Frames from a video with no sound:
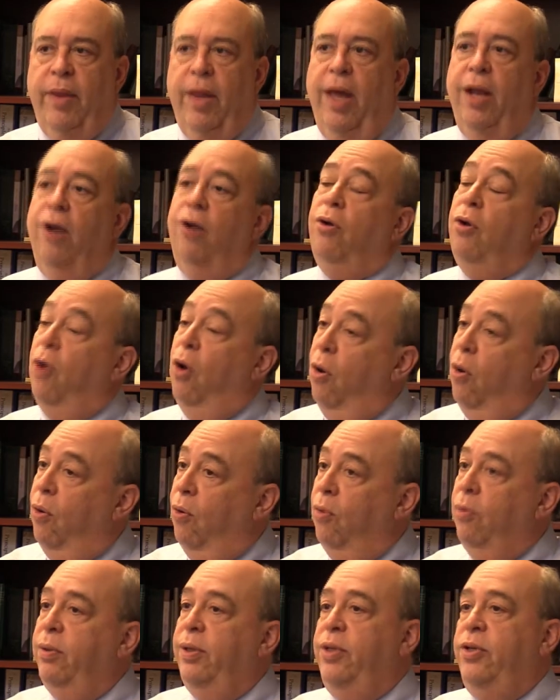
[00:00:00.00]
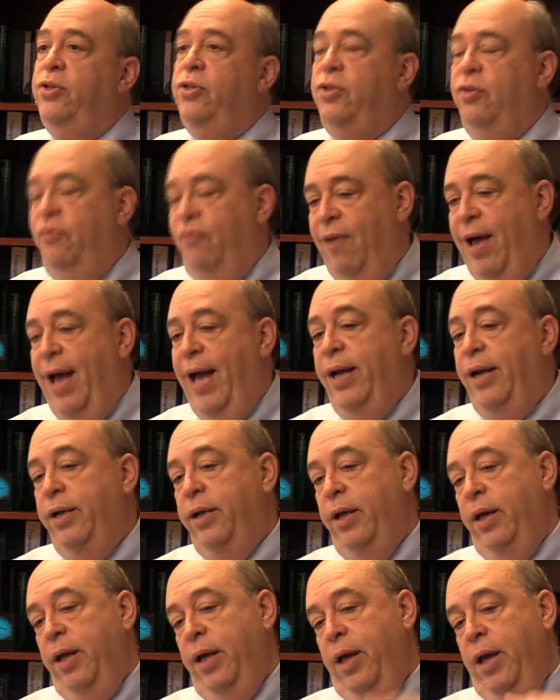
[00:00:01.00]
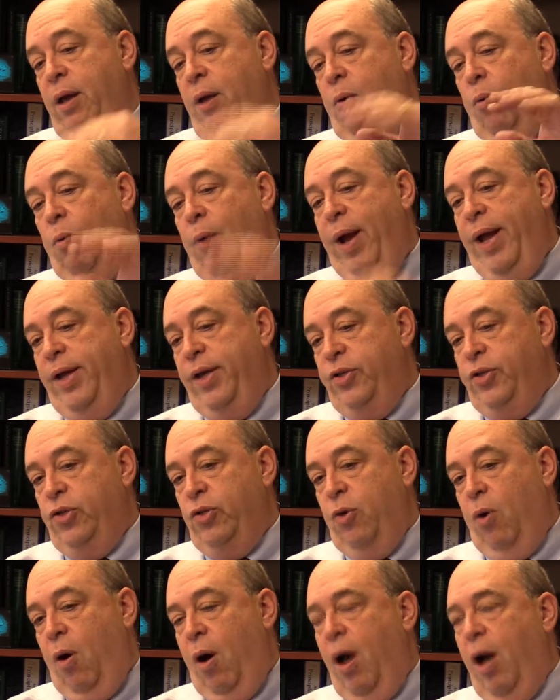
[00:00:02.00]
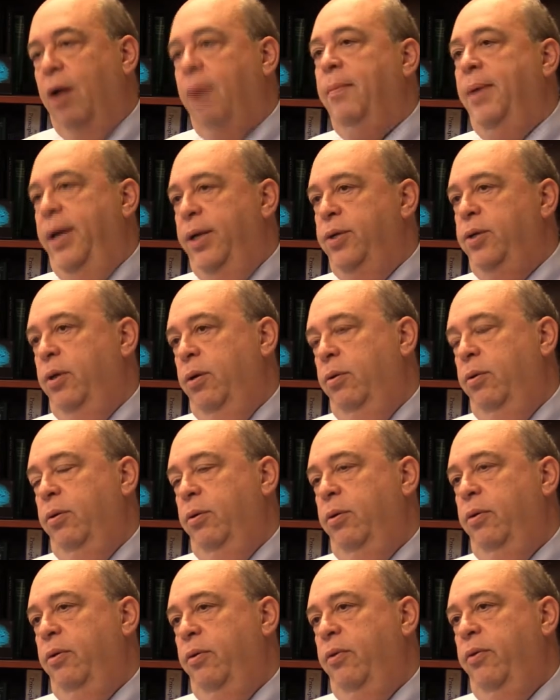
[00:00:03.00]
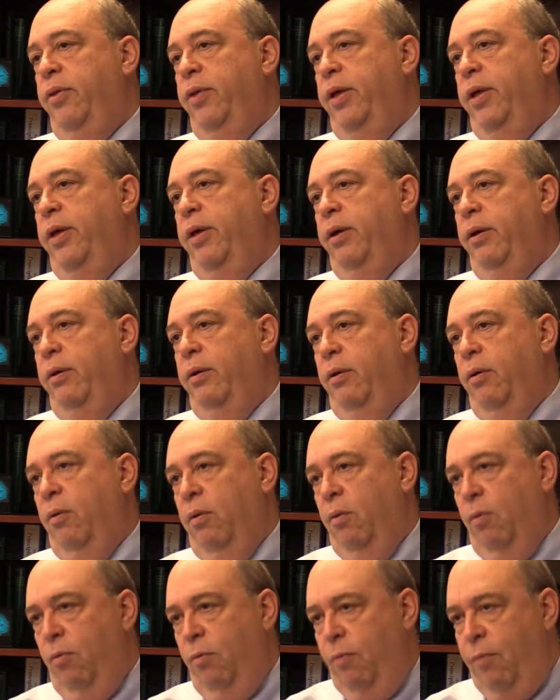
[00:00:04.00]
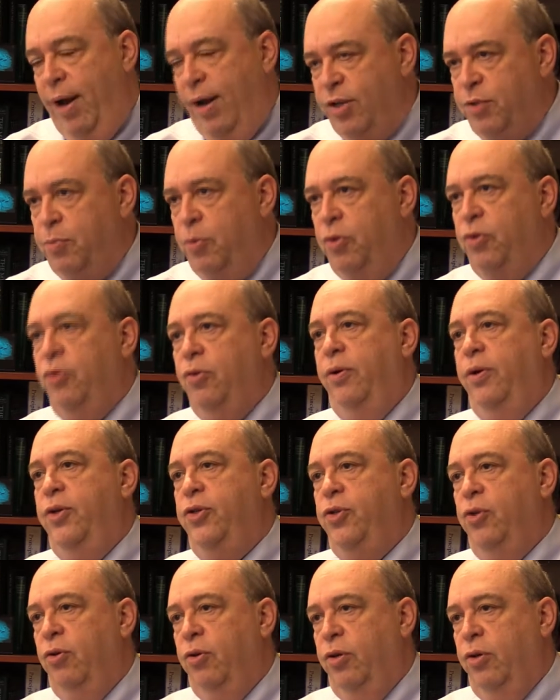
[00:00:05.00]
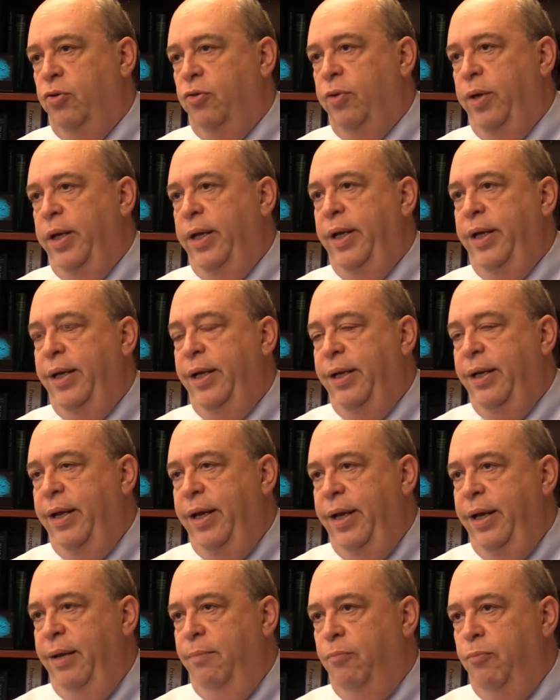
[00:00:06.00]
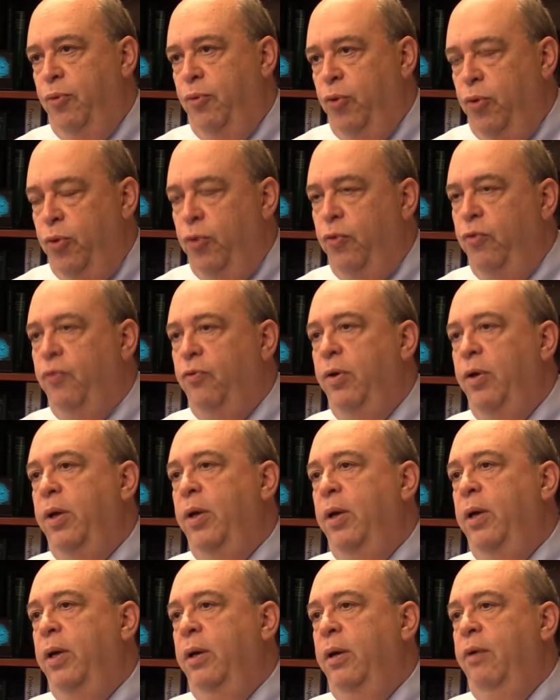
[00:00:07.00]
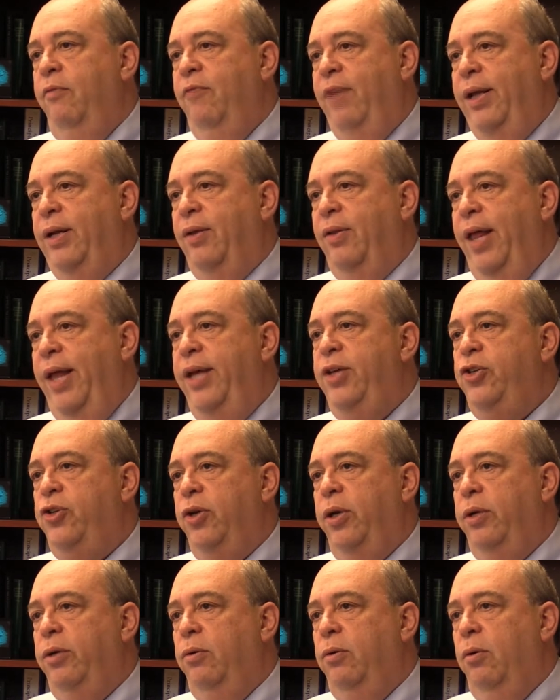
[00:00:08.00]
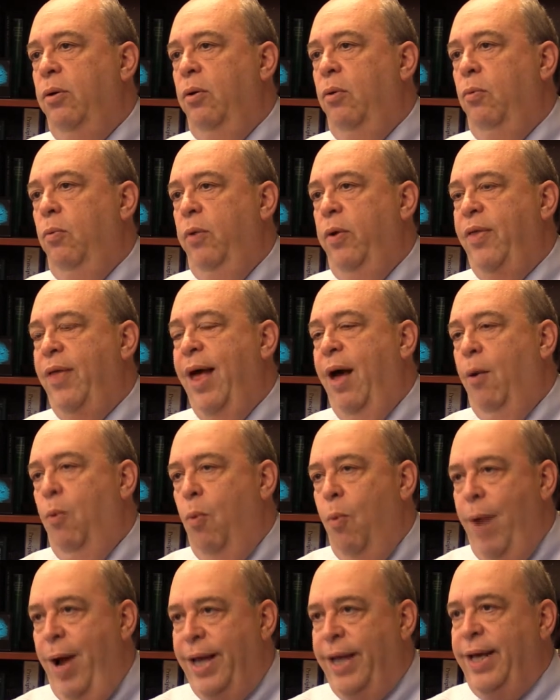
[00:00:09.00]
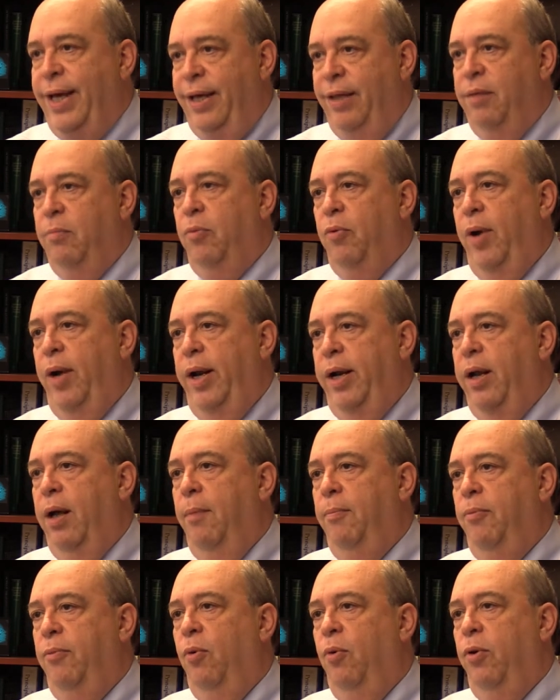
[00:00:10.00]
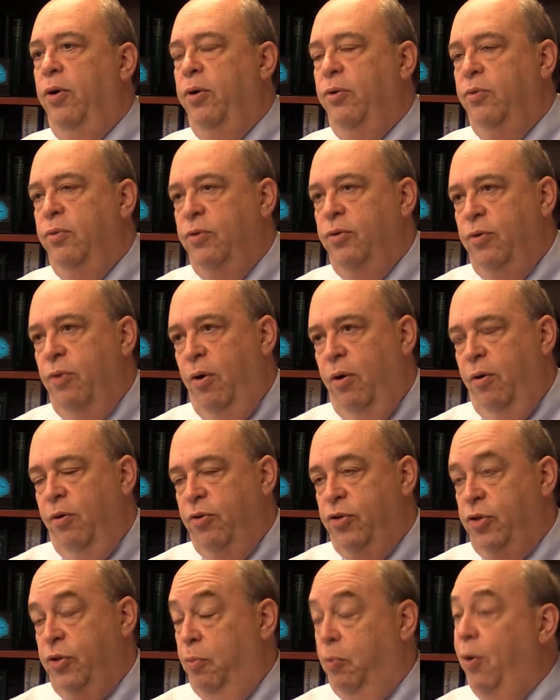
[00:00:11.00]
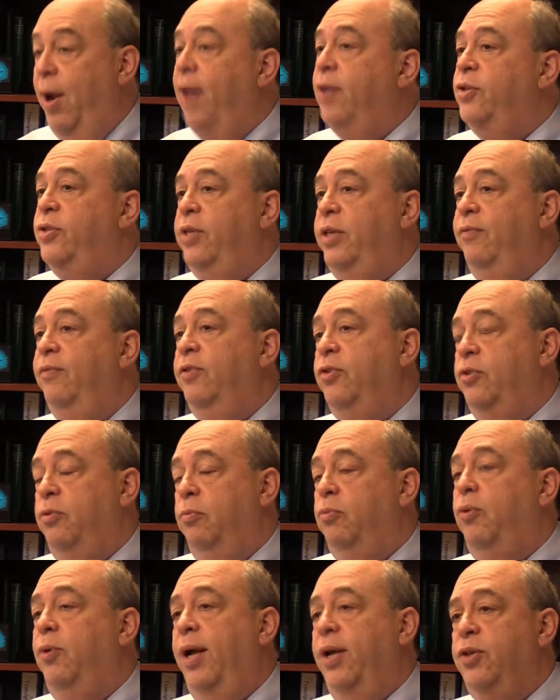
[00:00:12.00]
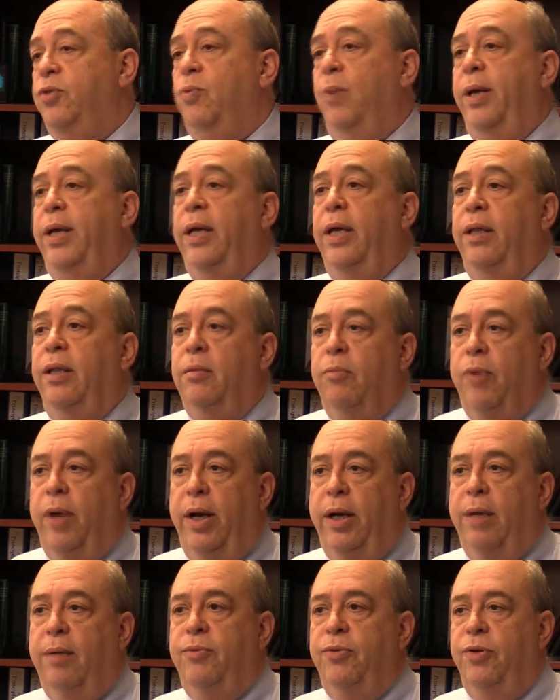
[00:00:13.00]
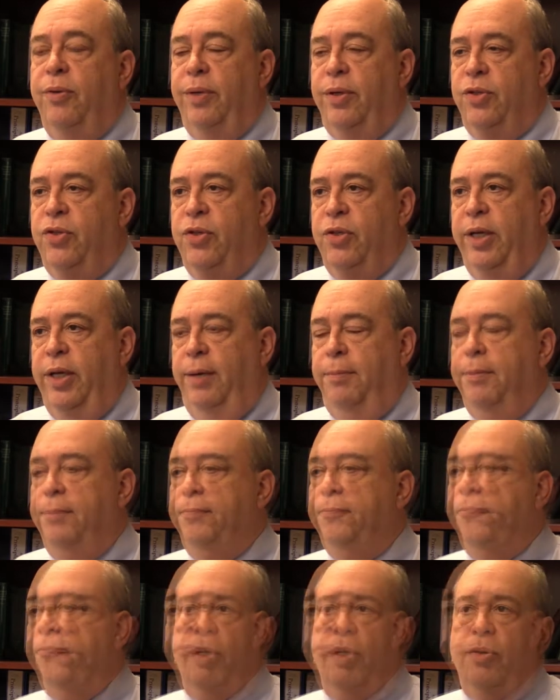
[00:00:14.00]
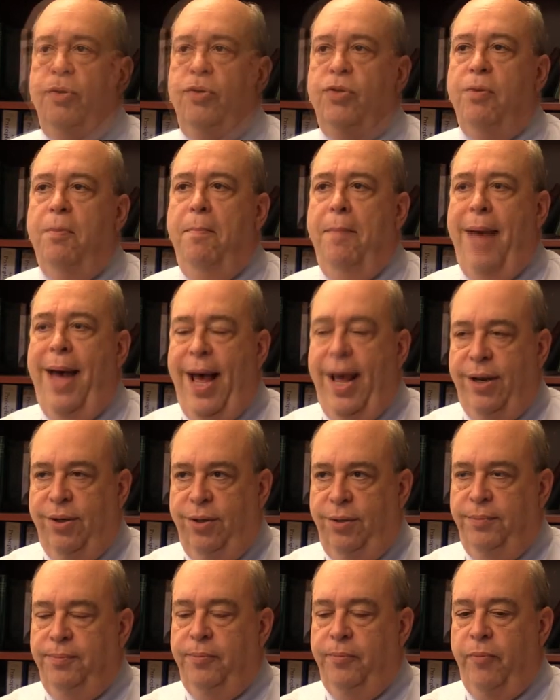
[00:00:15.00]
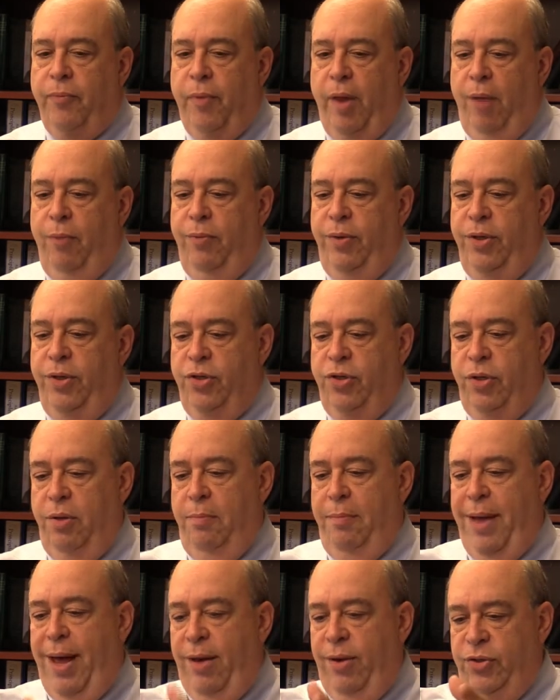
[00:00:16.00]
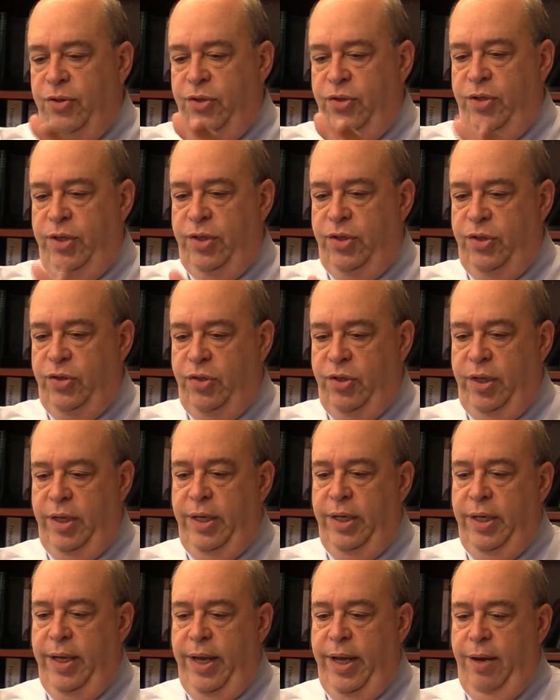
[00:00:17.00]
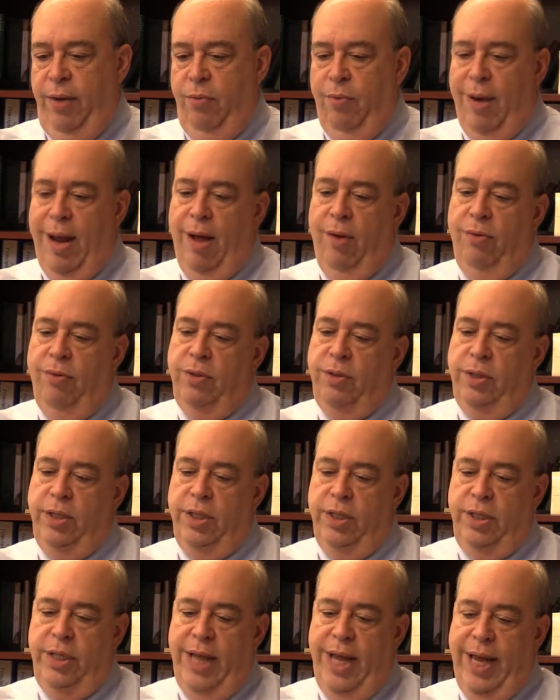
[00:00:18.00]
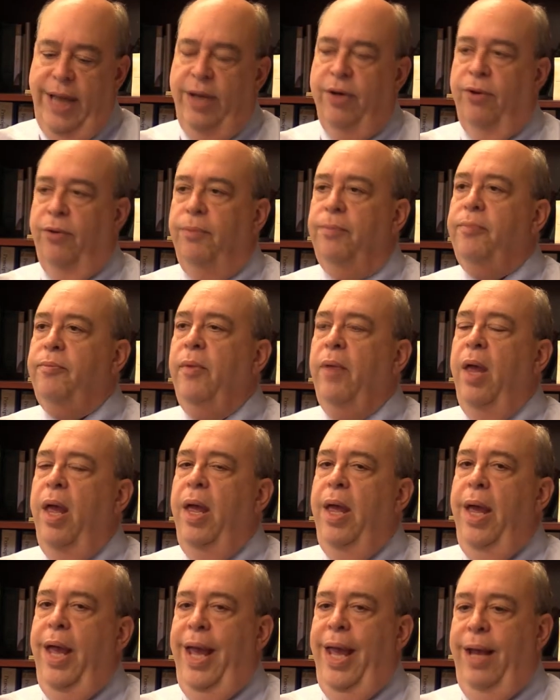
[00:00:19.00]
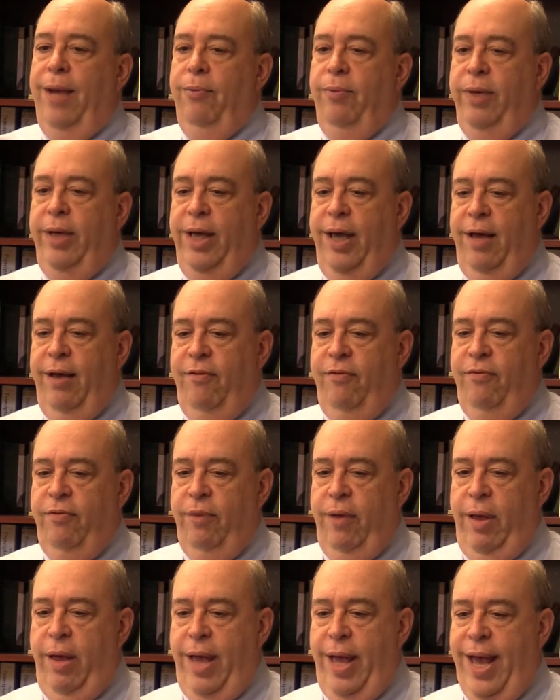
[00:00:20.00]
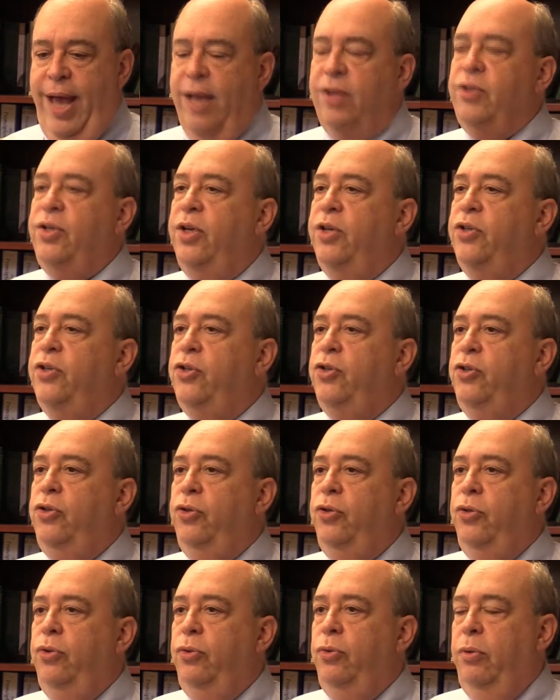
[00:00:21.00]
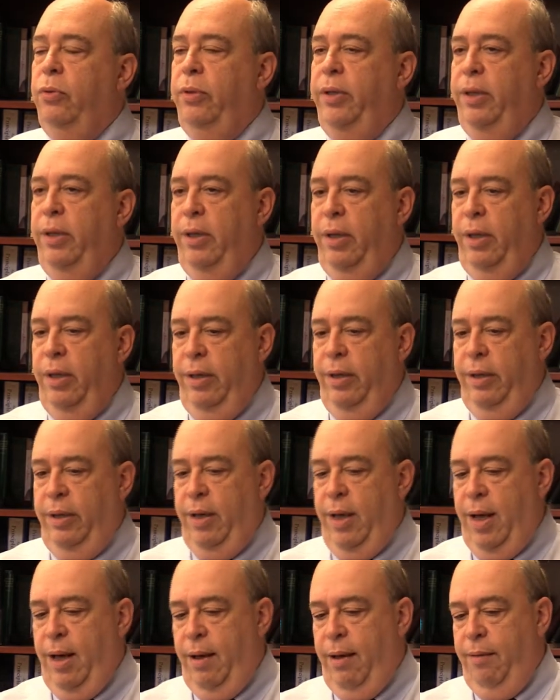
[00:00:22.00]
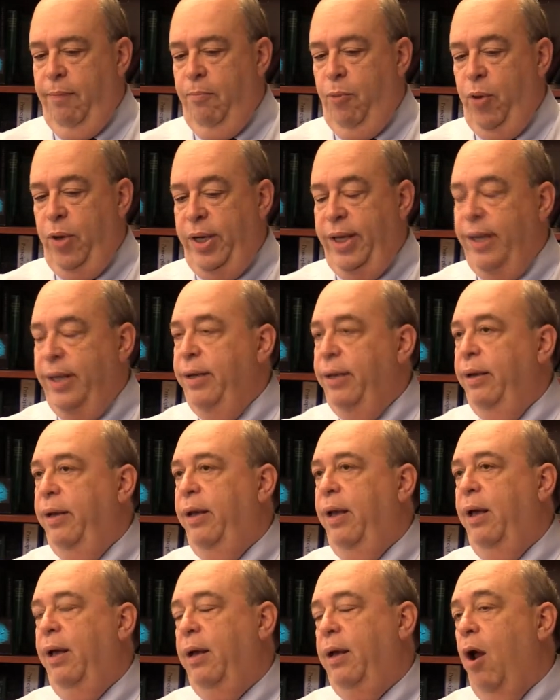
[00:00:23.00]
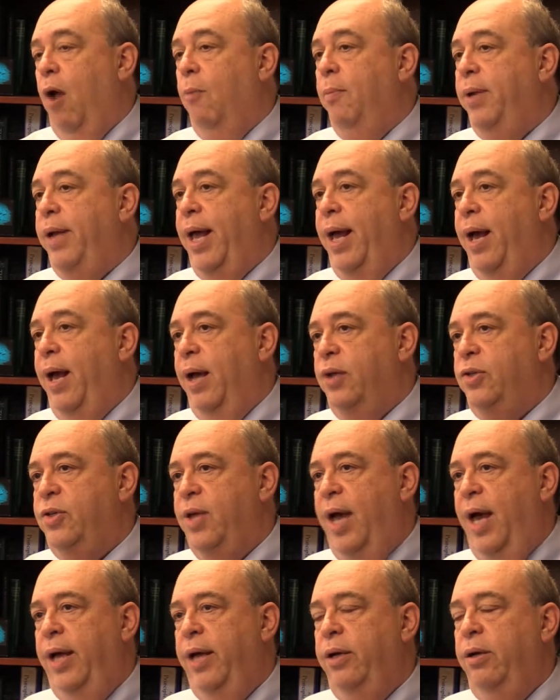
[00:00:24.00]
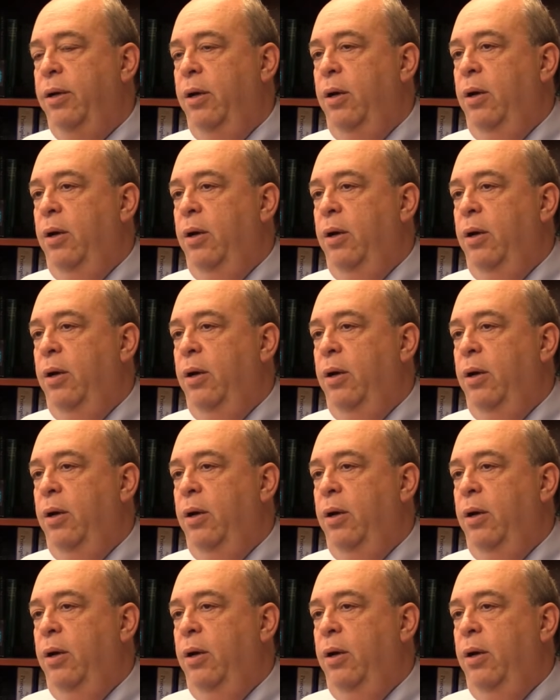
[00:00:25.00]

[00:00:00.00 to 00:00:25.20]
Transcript: And our goal is to find ways to augment the respiratory circuitry and improve ventilation without waking the brain up or, to, or suppress, even suppress waking the brain up during sleep. We use a model in which the mouse sits in a round container and we have access to uh, put in carbon dioxide